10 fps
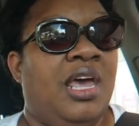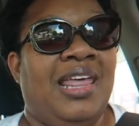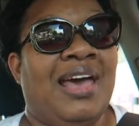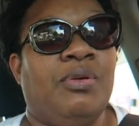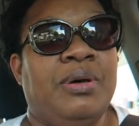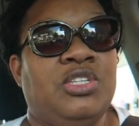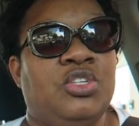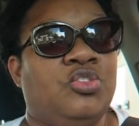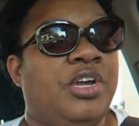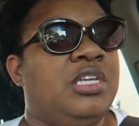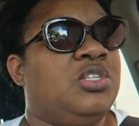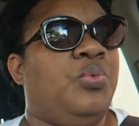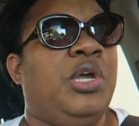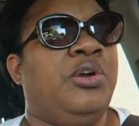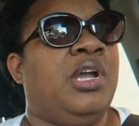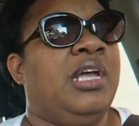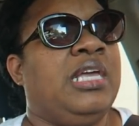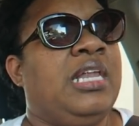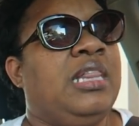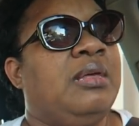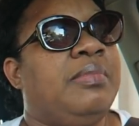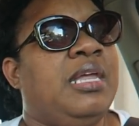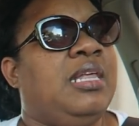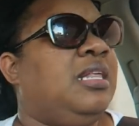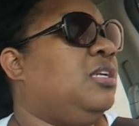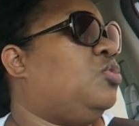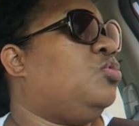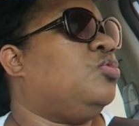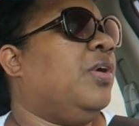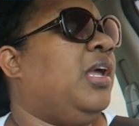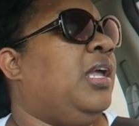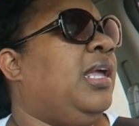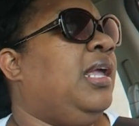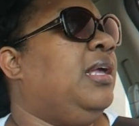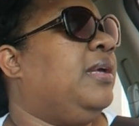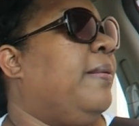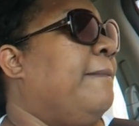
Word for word: And they have a bunch of drinks, so we are not getting them anything to drink.